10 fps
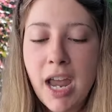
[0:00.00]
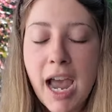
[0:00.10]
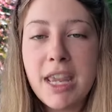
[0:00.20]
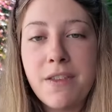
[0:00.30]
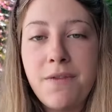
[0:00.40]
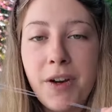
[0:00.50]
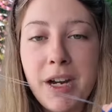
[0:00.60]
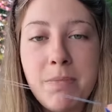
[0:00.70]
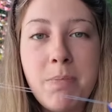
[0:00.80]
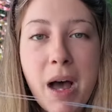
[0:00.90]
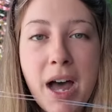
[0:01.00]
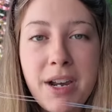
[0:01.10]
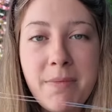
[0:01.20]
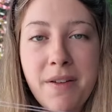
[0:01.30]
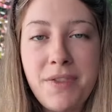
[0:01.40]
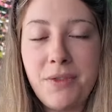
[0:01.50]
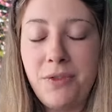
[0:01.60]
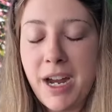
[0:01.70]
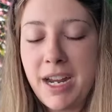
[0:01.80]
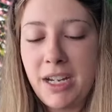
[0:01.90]
At the very bottom of the
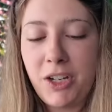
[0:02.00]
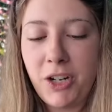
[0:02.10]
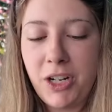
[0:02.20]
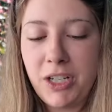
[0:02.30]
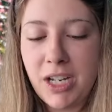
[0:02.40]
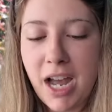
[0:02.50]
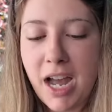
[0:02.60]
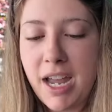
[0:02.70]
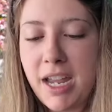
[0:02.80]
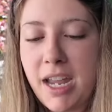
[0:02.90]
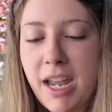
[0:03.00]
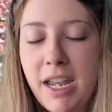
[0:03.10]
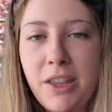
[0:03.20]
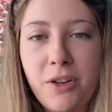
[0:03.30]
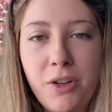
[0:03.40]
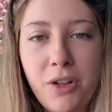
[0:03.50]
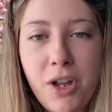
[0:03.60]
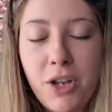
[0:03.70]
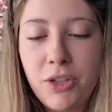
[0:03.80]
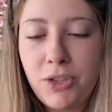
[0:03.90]
rig, you're gonna tie a little
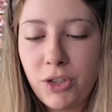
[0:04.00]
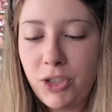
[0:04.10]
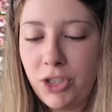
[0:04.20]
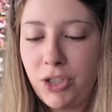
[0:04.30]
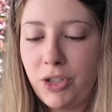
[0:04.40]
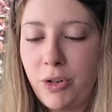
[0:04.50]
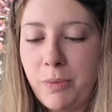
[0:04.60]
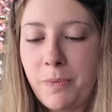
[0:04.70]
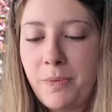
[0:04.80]
surgeon's loop.